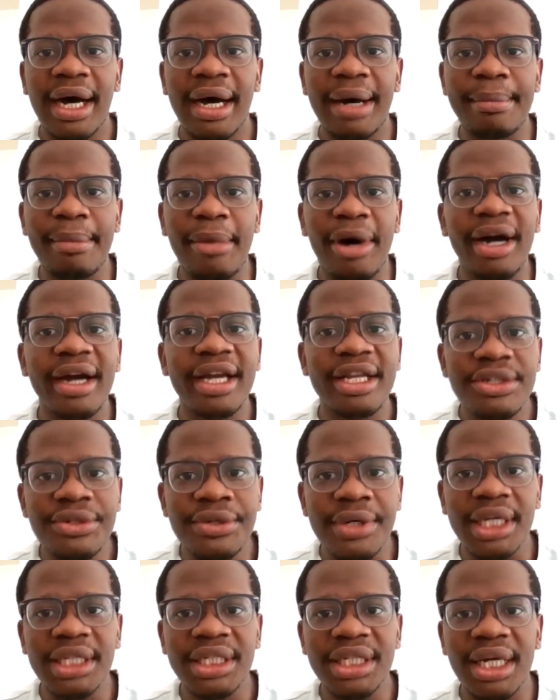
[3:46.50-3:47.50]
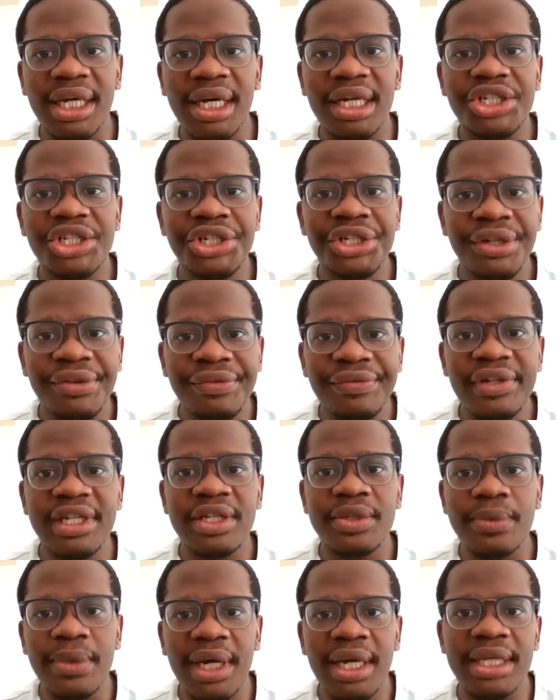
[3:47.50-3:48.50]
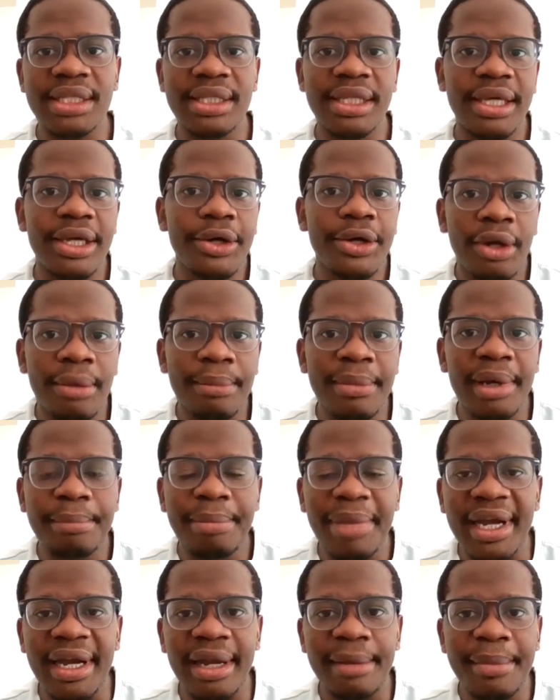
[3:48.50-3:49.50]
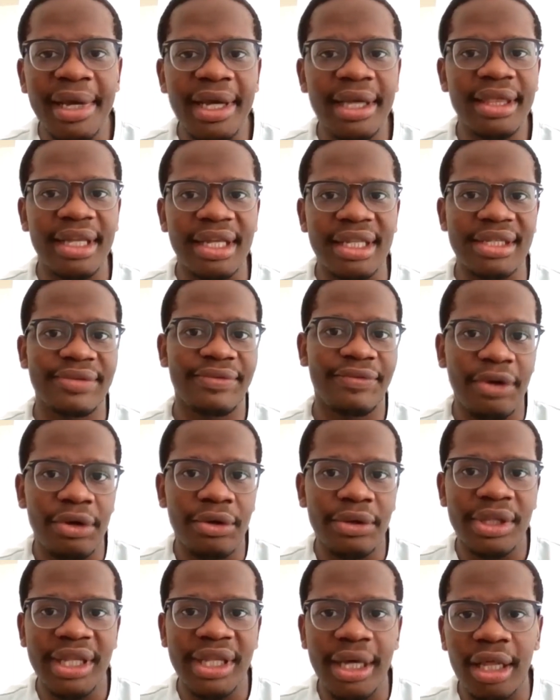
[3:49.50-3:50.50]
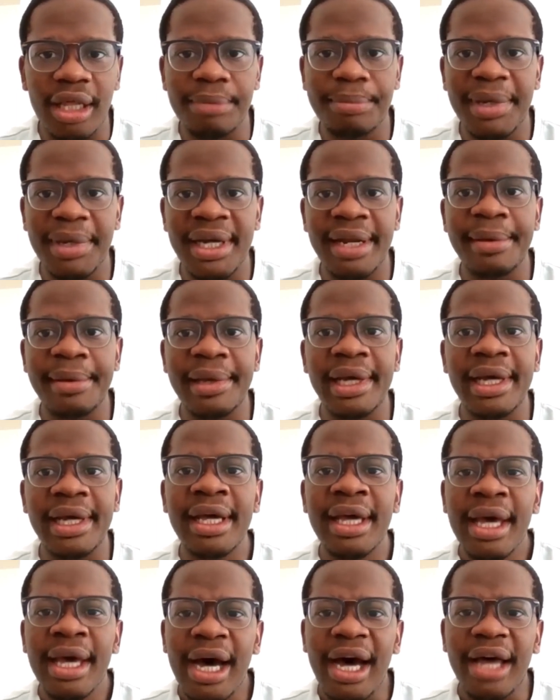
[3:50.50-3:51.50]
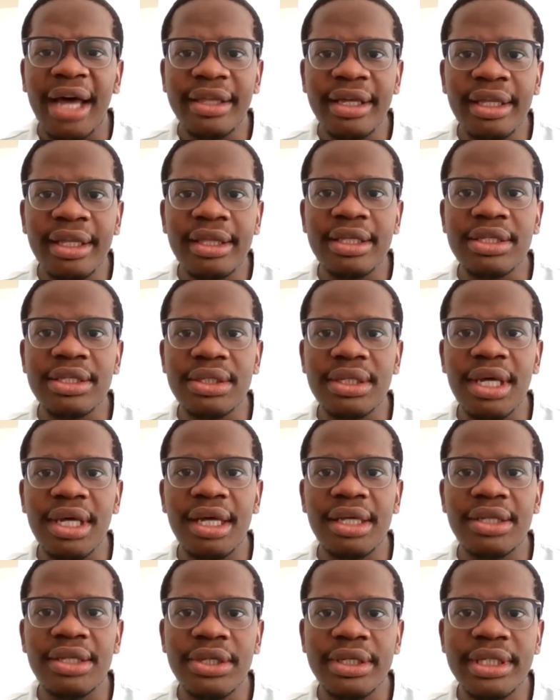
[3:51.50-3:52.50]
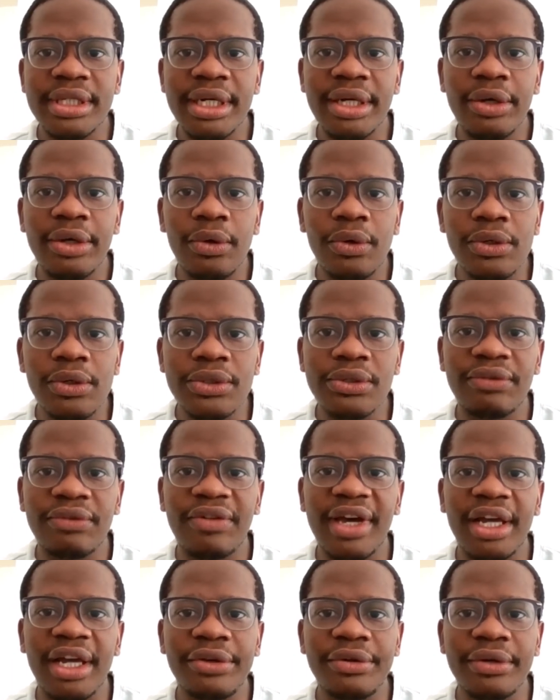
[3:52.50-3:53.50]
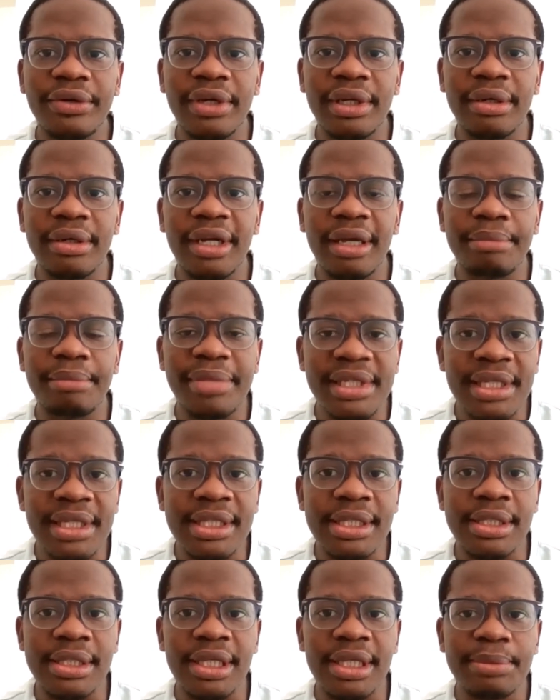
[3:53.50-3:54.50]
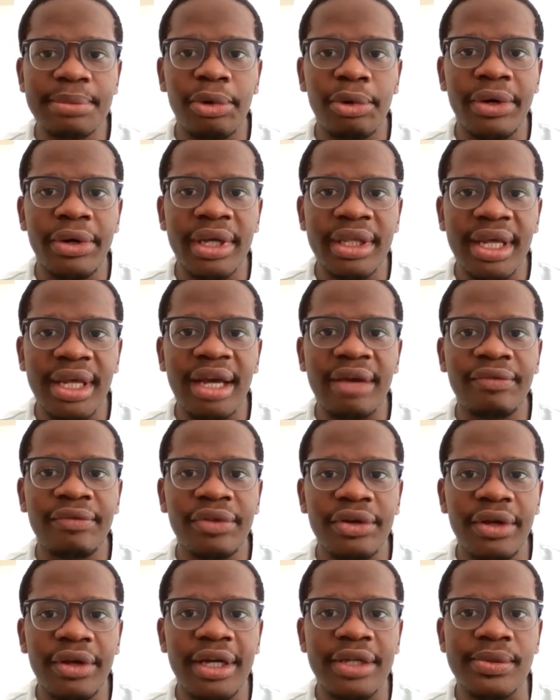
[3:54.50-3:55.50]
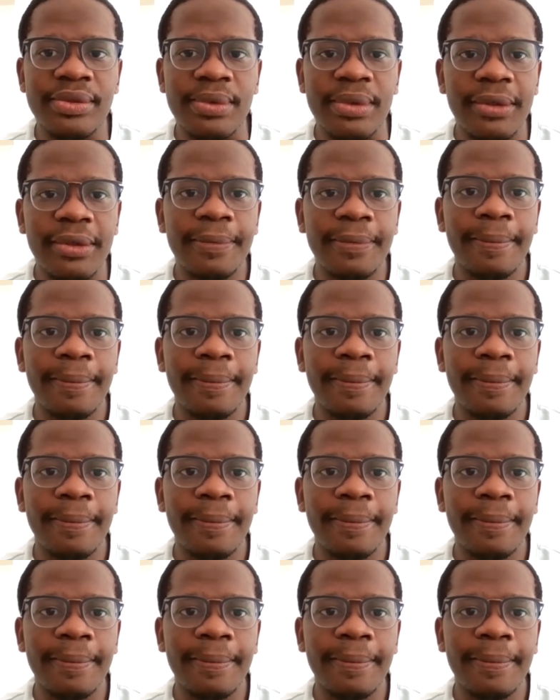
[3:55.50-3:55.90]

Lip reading: market structure shift, as well as the economic pandemic that's followed the health pandemic, I think there's certainly also value in businesses exploring that avenue as well.